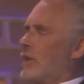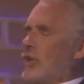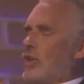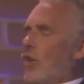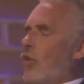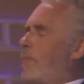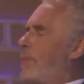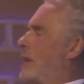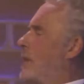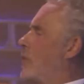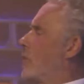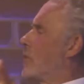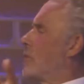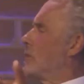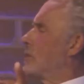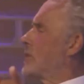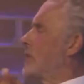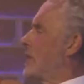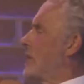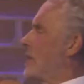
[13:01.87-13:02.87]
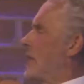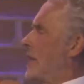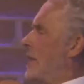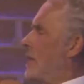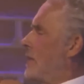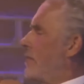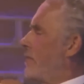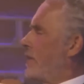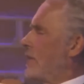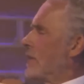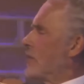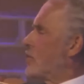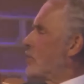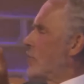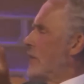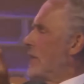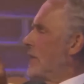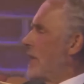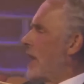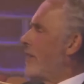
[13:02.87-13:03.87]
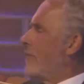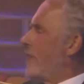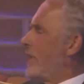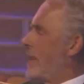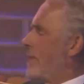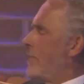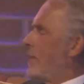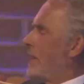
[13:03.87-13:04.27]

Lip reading: the dopey girls in the village really love him.